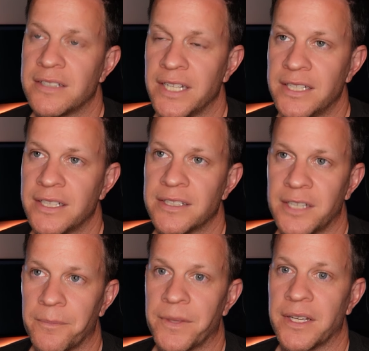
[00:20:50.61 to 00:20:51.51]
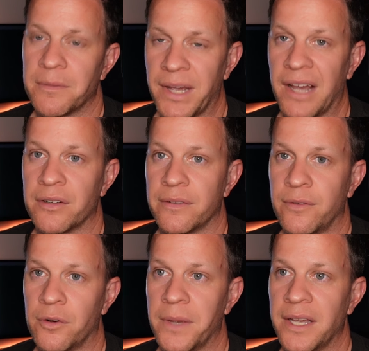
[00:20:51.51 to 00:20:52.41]
teasing something in powder
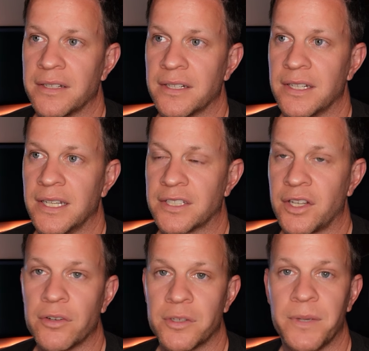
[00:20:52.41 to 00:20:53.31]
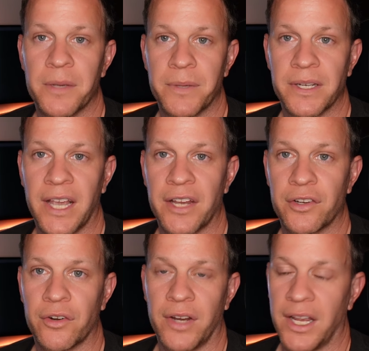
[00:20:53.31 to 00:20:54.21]
format, it's going to be a big category.